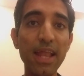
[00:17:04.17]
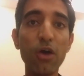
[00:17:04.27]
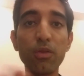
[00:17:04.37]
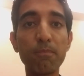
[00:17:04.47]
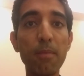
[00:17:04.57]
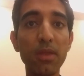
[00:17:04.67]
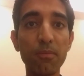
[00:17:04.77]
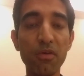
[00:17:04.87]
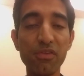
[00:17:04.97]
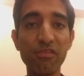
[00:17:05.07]
how the
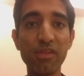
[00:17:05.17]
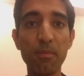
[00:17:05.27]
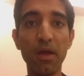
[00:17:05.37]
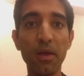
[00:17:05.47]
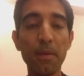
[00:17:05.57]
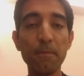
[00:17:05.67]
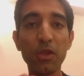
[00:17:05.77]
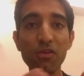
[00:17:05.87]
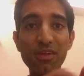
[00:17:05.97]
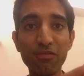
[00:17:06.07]
public perceives them,
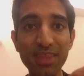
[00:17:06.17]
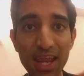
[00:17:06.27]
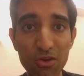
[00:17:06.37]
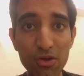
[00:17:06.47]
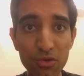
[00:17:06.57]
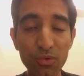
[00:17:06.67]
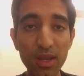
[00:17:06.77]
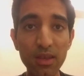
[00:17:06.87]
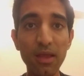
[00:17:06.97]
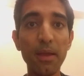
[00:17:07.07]
because if they don't do
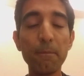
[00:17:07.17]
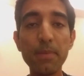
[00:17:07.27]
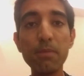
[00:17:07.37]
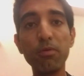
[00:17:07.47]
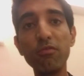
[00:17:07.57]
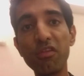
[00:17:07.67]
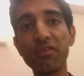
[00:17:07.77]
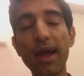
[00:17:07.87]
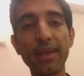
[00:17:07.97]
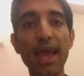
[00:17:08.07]
it, people will
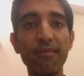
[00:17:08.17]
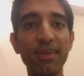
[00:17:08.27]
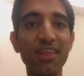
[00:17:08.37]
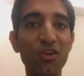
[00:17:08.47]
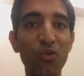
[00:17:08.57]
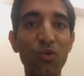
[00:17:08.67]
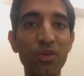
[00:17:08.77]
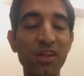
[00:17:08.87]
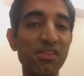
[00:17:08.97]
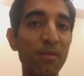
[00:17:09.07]
start having their
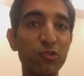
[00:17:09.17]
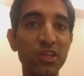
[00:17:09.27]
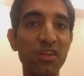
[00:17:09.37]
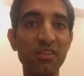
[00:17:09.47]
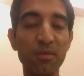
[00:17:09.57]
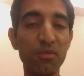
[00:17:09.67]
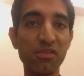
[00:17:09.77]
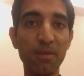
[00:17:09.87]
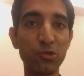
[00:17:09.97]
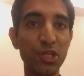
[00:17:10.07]
own assumptions and
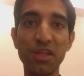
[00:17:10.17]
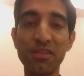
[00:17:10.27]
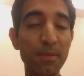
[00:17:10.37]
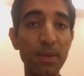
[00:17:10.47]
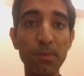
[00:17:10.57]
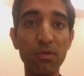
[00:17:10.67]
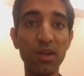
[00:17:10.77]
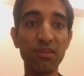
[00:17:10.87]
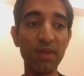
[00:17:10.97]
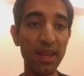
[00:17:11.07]
perceptions, and people
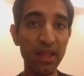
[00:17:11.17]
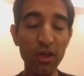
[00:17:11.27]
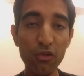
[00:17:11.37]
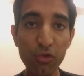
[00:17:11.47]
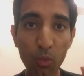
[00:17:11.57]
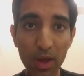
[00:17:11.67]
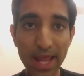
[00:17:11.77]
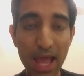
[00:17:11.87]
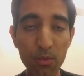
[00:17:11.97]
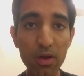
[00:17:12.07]
will define. So
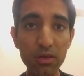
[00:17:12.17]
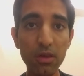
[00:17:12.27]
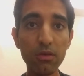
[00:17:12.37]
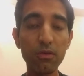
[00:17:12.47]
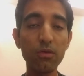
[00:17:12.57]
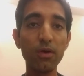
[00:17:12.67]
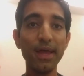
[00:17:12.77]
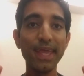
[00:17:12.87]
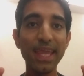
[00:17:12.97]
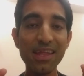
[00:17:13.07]
what I want you to do
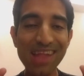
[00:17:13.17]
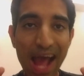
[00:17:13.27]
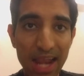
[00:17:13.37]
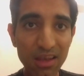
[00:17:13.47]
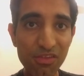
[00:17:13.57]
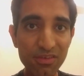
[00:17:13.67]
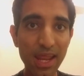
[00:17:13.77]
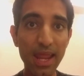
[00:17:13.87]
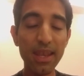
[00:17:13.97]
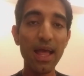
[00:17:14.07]
is
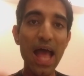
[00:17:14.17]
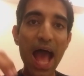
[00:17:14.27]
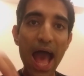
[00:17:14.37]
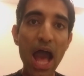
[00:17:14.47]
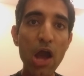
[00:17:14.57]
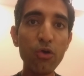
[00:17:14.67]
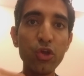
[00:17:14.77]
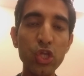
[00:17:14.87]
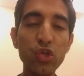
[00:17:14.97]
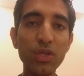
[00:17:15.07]
understand how
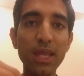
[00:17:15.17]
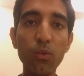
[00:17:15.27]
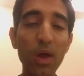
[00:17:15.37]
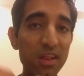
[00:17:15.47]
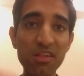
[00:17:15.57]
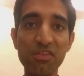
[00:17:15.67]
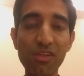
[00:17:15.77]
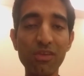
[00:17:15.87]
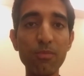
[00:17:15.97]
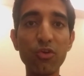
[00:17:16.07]
you can, what is the
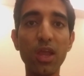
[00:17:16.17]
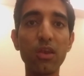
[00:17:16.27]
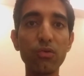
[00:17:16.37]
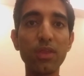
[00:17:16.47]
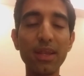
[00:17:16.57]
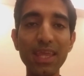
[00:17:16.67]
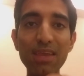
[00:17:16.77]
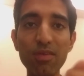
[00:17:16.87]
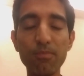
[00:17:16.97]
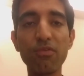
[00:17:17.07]
system you can do that
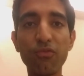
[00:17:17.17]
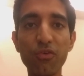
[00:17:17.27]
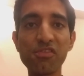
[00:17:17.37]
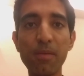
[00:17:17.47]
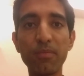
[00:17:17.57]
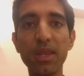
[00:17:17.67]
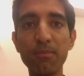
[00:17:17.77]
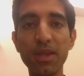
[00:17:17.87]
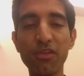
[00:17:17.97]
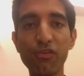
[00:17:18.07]
even before somebody
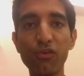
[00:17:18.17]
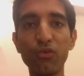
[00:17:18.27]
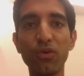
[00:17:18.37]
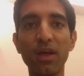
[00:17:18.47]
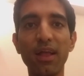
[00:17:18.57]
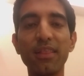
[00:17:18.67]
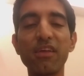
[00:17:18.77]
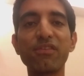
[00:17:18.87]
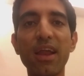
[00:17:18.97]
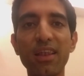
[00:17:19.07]
meets you,
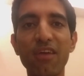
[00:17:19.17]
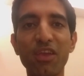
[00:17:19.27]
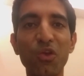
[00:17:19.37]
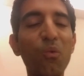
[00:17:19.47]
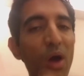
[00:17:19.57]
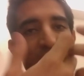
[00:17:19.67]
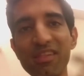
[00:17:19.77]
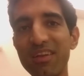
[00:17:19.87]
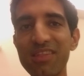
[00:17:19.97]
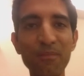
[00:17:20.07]
they start loving you. What
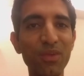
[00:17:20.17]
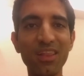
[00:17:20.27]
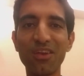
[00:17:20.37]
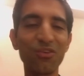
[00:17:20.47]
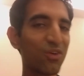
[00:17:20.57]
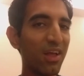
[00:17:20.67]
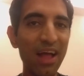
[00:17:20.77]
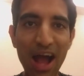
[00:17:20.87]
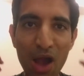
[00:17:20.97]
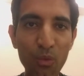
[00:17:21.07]
is it, something that
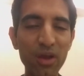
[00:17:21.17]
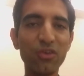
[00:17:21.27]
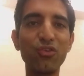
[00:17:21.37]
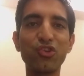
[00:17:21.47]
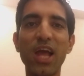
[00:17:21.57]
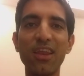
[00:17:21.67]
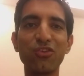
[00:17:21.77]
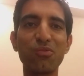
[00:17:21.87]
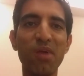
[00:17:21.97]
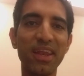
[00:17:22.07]
I want you to
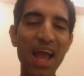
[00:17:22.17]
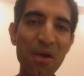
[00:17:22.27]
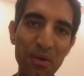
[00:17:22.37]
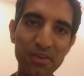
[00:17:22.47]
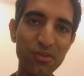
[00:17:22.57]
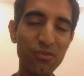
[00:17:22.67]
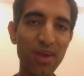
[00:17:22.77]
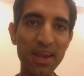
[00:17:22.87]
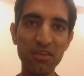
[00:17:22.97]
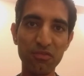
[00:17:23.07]
challenge your mind. I want you to
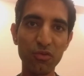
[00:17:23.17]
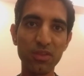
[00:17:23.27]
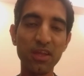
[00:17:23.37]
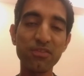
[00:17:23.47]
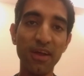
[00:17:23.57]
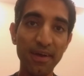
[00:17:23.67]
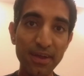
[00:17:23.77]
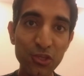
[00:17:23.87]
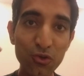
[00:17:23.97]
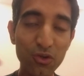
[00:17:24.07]
write a few things
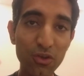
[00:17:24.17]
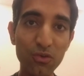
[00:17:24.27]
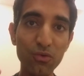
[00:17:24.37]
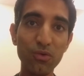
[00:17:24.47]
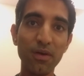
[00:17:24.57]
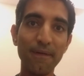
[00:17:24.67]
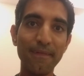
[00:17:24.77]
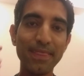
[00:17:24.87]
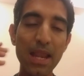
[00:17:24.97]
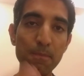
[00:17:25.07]
you could do
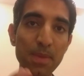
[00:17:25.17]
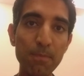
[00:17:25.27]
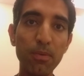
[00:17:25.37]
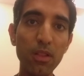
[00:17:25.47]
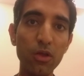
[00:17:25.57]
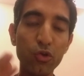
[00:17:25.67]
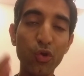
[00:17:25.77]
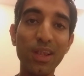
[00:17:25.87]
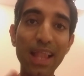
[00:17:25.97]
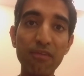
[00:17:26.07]
that people
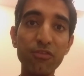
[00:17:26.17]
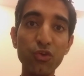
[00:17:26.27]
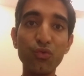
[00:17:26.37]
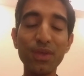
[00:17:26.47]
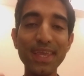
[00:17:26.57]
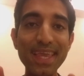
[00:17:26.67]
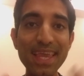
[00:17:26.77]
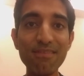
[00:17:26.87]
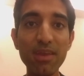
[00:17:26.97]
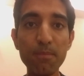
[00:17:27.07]
could love you
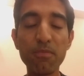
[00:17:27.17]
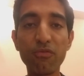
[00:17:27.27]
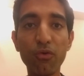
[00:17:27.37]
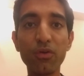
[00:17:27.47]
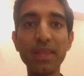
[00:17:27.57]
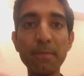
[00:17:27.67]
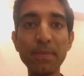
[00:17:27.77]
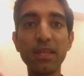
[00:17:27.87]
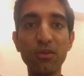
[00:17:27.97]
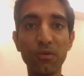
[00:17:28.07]
even before they
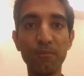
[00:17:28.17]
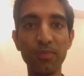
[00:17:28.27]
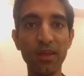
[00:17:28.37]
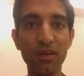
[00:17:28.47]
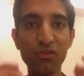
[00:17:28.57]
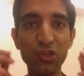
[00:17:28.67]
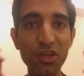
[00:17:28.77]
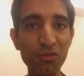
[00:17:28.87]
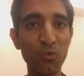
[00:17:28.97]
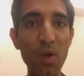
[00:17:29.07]
meet you. So
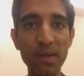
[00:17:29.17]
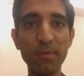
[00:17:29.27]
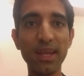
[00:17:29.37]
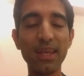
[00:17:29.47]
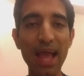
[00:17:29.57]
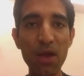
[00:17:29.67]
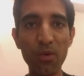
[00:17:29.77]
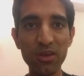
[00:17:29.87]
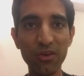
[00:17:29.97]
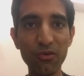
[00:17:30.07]
just 1 minute, I
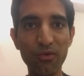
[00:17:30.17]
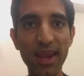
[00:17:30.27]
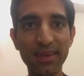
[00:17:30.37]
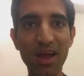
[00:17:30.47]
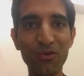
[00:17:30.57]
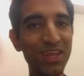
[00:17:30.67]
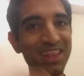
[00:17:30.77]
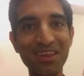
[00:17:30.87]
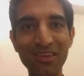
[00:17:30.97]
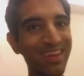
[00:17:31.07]
want you to write down
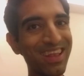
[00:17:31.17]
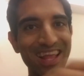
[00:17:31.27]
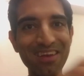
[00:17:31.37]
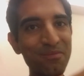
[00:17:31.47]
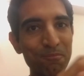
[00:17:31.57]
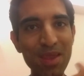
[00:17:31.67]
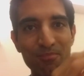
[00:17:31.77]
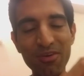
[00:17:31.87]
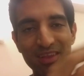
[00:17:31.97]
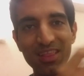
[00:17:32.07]
in that
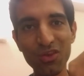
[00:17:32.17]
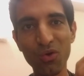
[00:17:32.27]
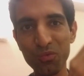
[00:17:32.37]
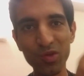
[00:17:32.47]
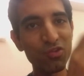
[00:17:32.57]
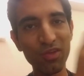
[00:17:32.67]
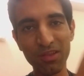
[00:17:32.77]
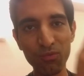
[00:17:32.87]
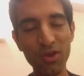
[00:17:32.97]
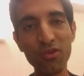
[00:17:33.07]
paper, in the note
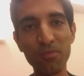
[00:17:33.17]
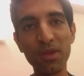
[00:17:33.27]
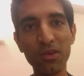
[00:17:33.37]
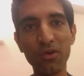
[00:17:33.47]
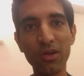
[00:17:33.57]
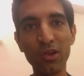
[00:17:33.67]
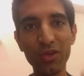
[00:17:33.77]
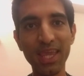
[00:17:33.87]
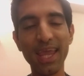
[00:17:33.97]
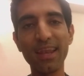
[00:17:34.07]
where you have been
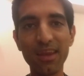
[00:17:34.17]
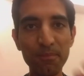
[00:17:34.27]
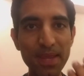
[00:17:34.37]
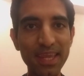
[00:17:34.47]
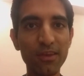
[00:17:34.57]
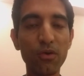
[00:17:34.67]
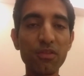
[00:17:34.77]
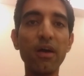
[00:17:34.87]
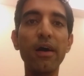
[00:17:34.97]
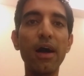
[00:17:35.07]
looking at it, making
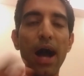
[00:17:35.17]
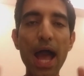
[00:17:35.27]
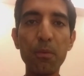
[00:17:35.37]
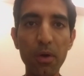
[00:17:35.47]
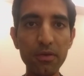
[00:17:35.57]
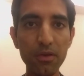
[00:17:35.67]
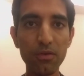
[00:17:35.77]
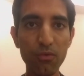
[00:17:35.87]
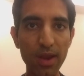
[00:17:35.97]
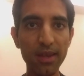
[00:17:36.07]
notes. I want you
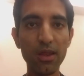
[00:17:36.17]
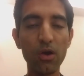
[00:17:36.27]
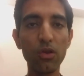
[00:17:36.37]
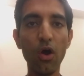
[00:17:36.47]
to write down